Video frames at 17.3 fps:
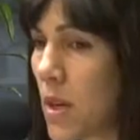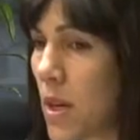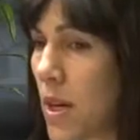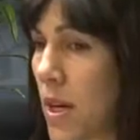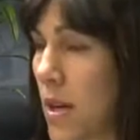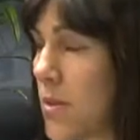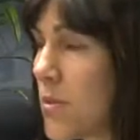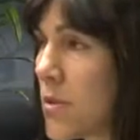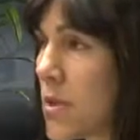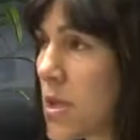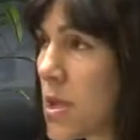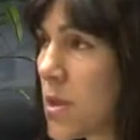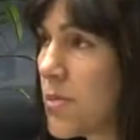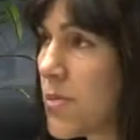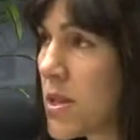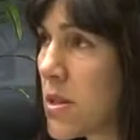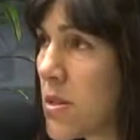
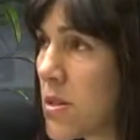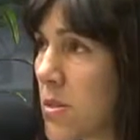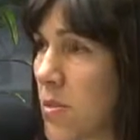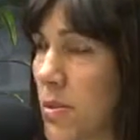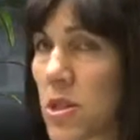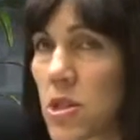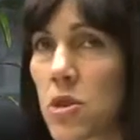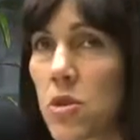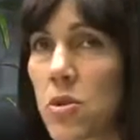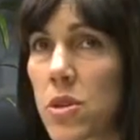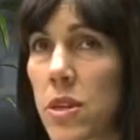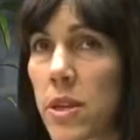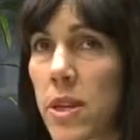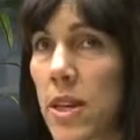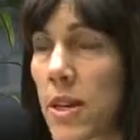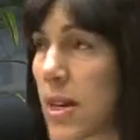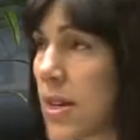it's a bit
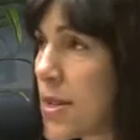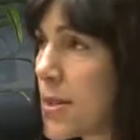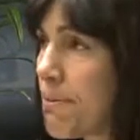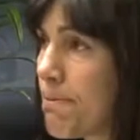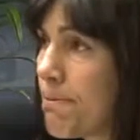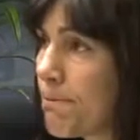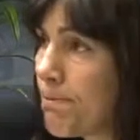shorter nowadays.